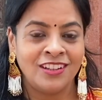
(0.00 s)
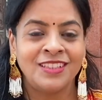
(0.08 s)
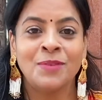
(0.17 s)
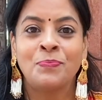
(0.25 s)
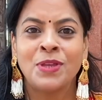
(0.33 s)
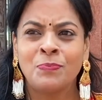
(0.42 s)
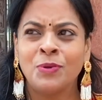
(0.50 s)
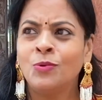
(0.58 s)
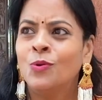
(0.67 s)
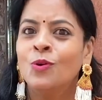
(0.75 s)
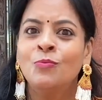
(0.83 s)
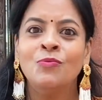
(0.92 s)
the people
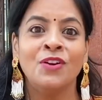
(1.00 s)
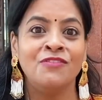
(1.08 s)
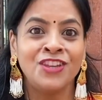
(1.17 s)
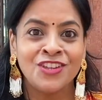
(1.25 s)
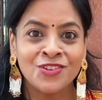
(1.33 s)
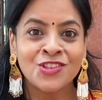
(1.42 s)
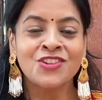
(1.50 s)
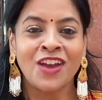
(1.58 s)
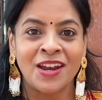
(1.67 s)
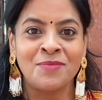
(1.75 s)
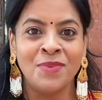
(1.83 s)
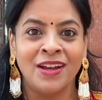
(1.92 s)
whom we used to
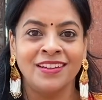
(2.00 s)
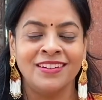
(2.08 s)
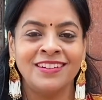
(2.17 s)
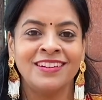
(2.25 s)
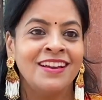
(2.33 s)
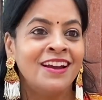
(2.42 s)
admire